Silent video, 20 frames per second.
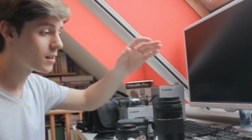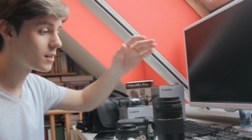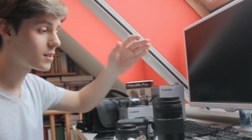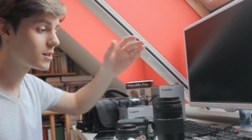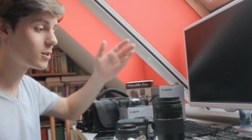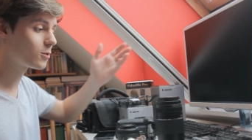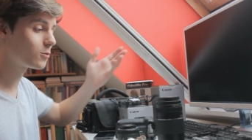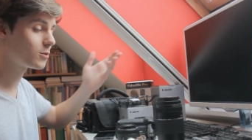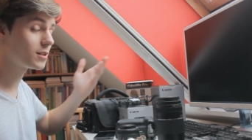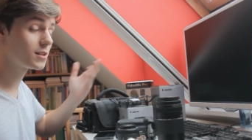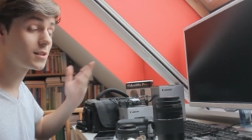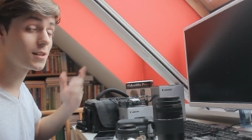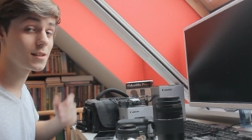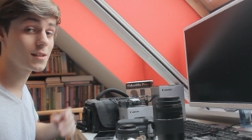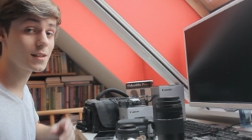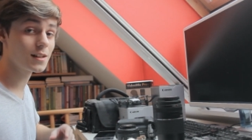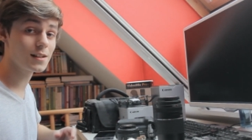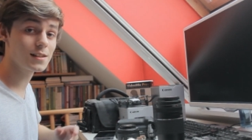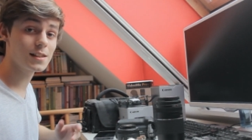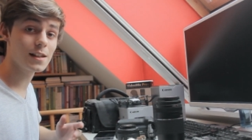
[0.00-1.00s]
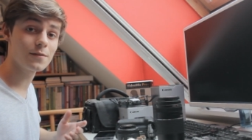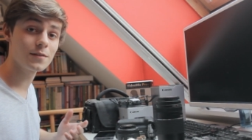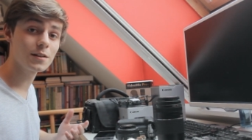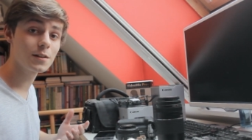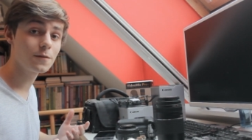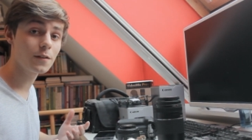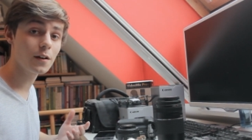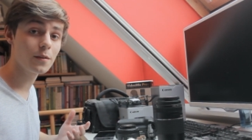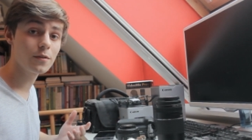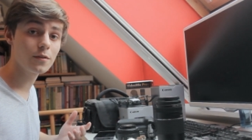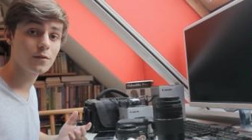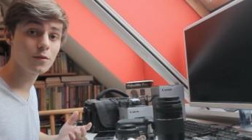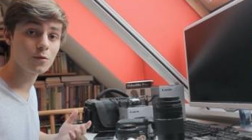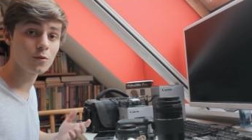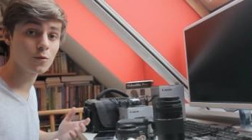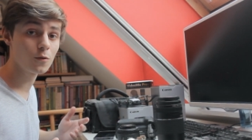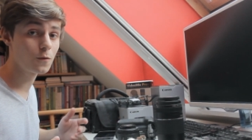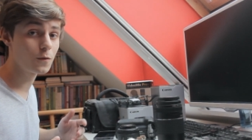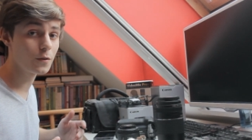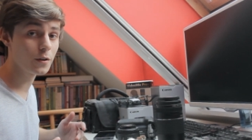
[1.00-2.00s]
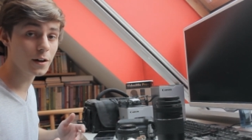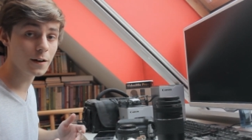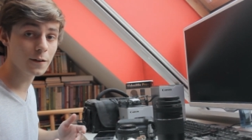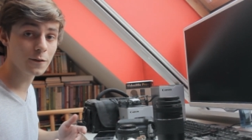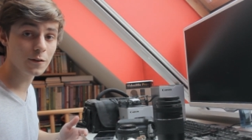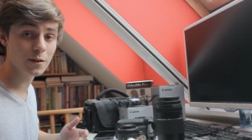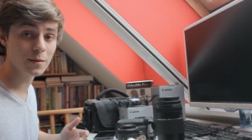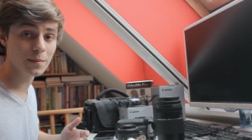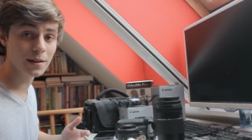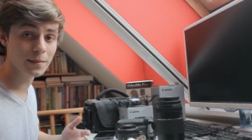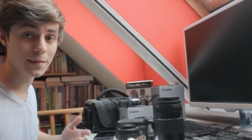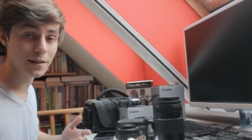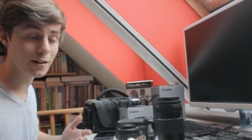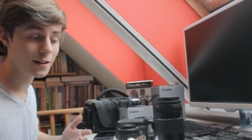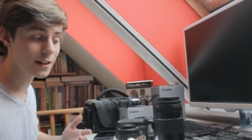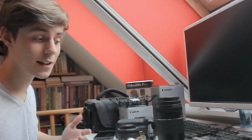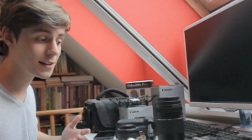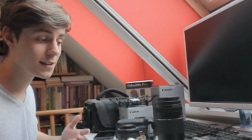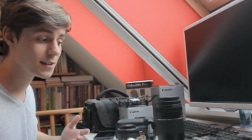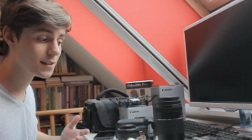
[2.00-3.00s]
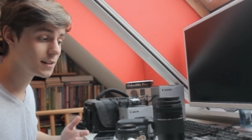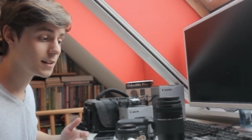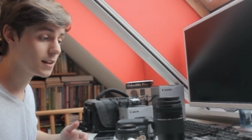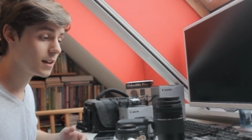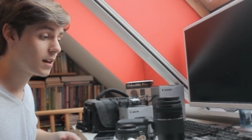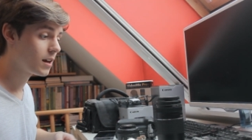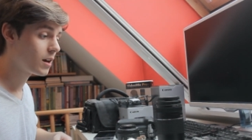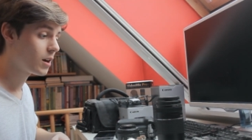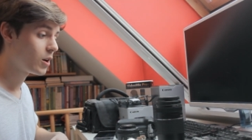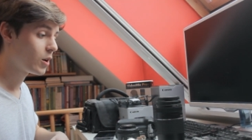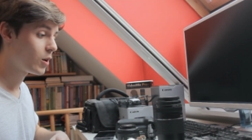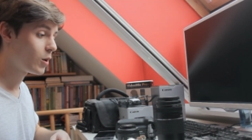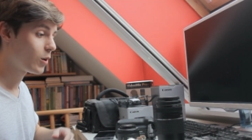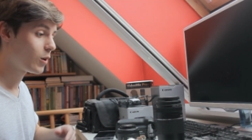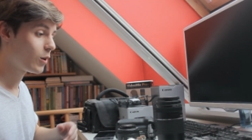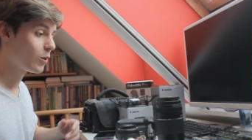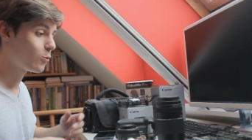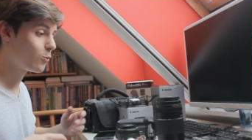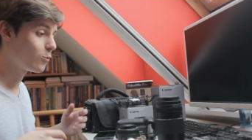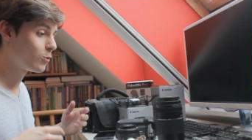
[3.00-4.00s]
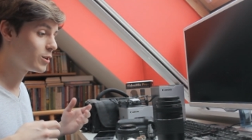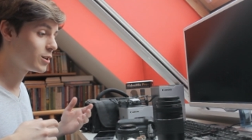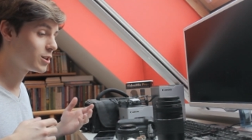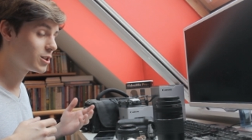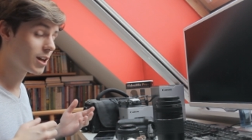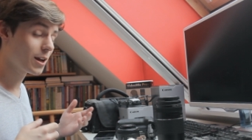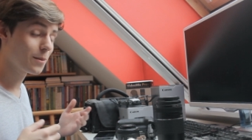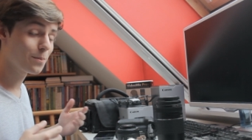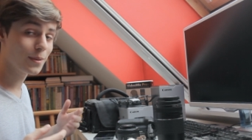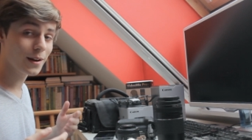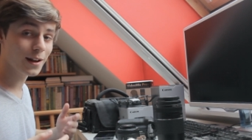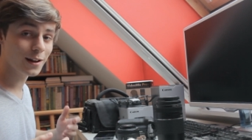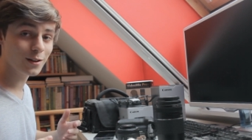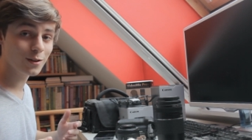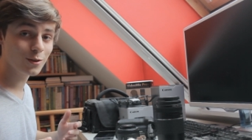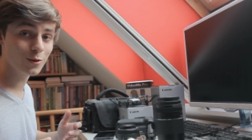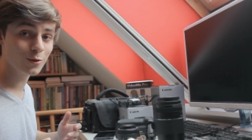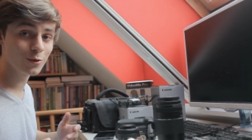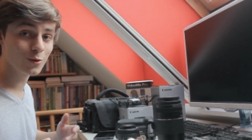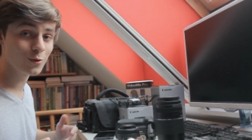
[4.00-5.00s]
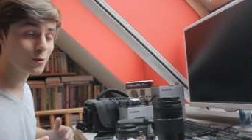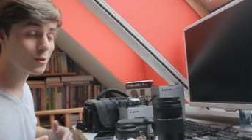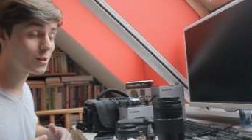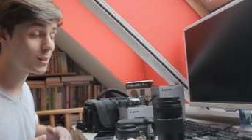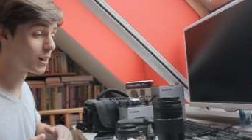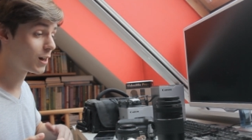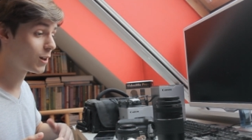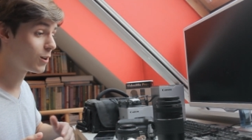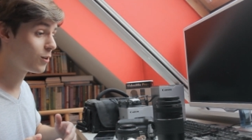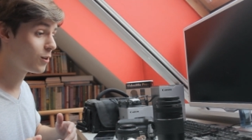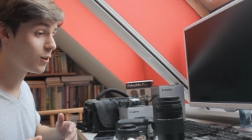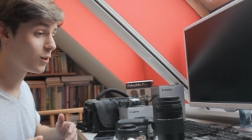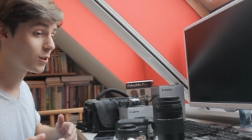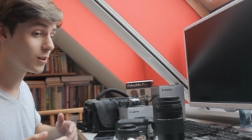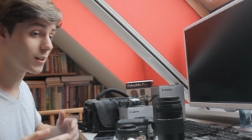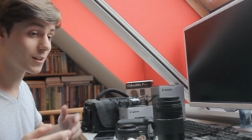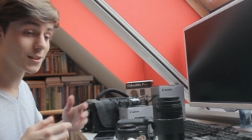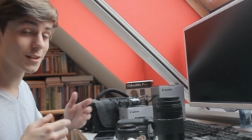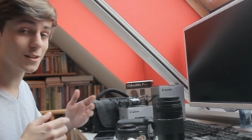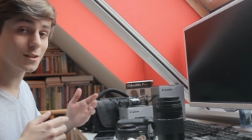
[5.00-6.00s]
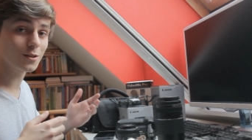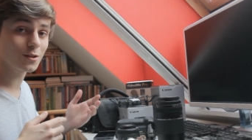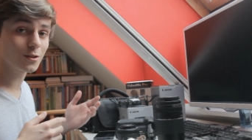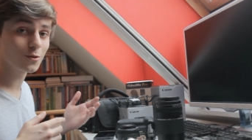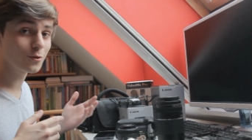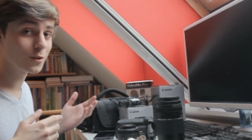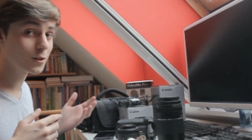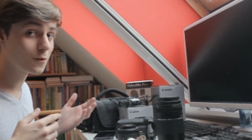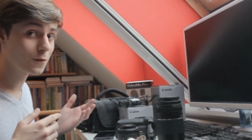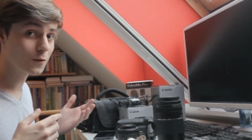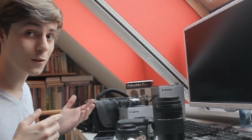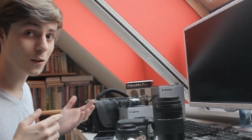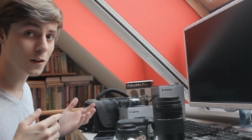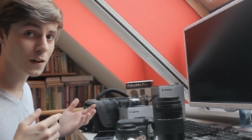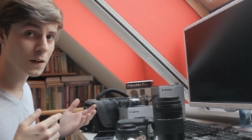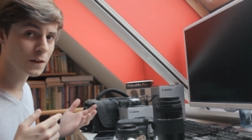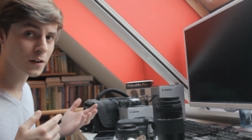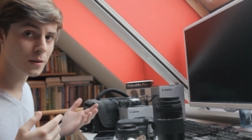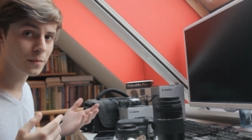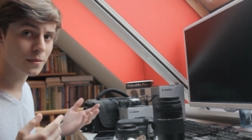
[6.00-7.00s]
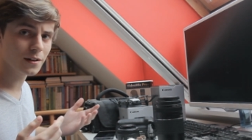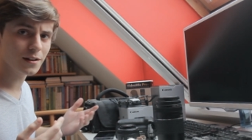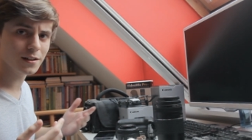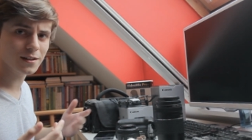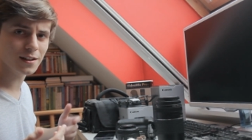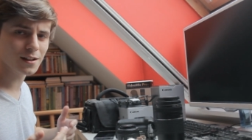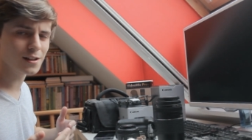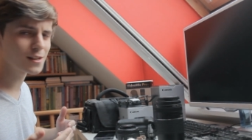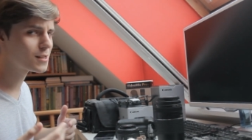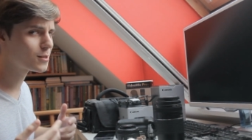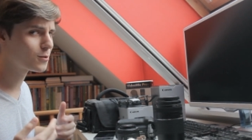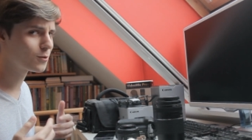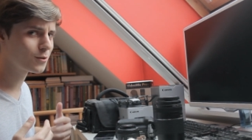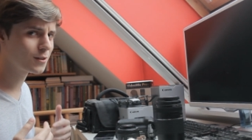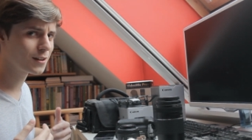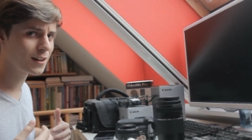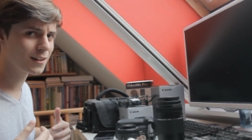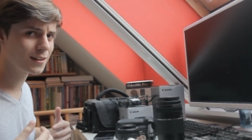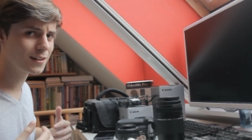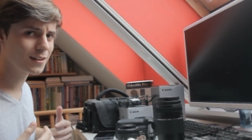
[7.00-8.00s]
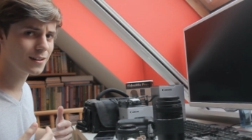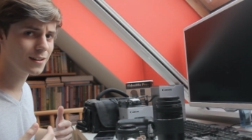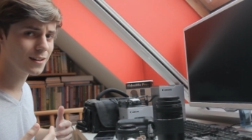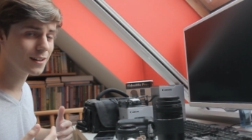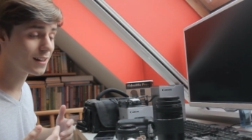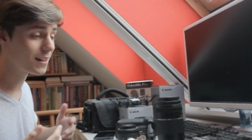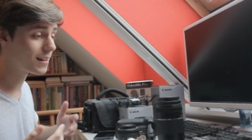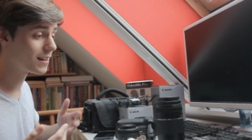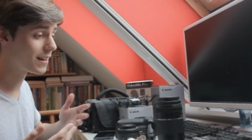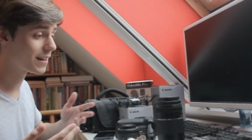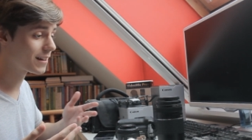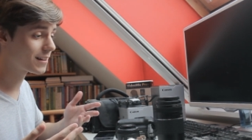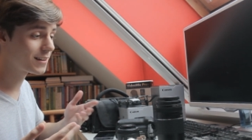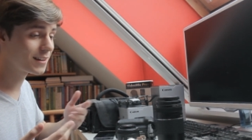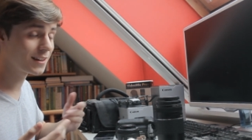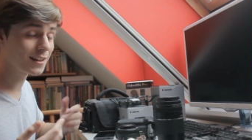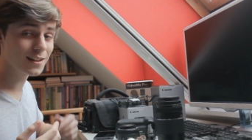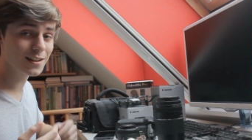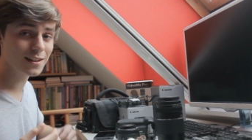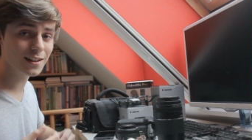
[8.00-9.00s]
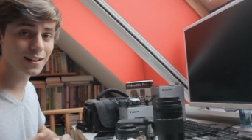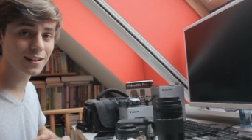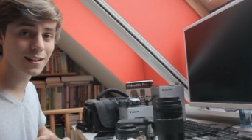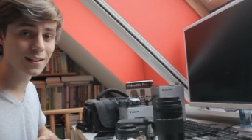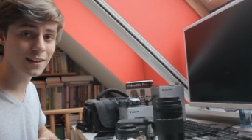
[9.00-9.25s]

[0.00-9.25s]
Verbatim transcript: So this is a 75 to 300 millimeter lens which I planned to use a lot as a street photographer because I saw that like this at the